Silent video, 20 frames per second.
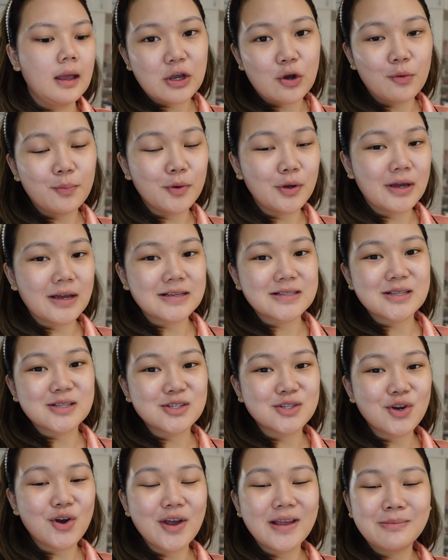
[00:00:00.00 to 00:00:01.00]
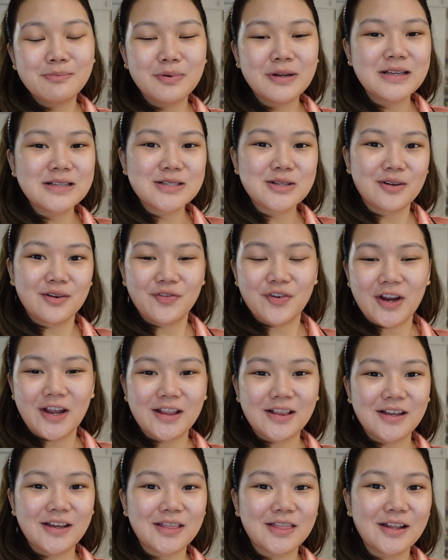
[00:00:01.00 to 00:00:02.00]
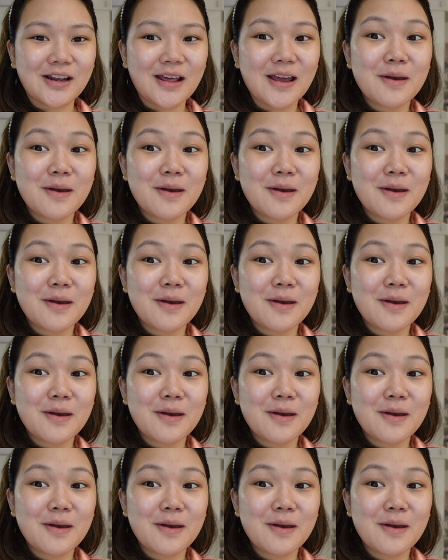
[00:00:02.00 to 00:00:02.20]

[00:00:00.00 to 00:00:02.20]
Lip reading: I hope you guys enjoyed. Please don't forget to hit the